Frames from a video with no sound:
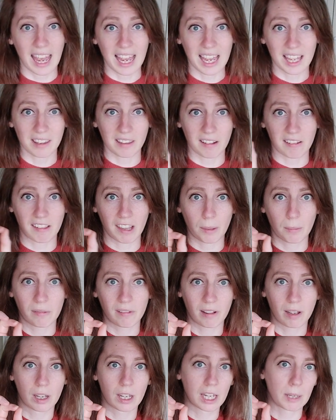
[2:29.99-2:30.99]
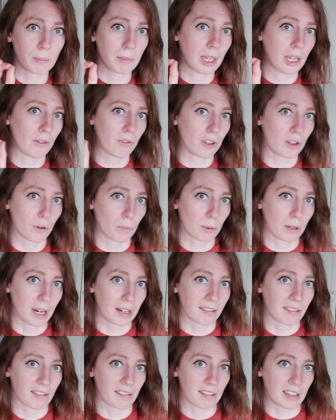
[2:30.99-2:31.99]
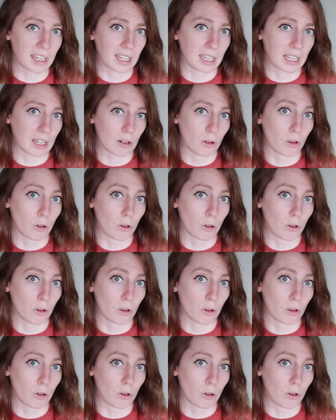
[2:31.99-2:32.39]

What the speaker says: At the same time, if you're practicing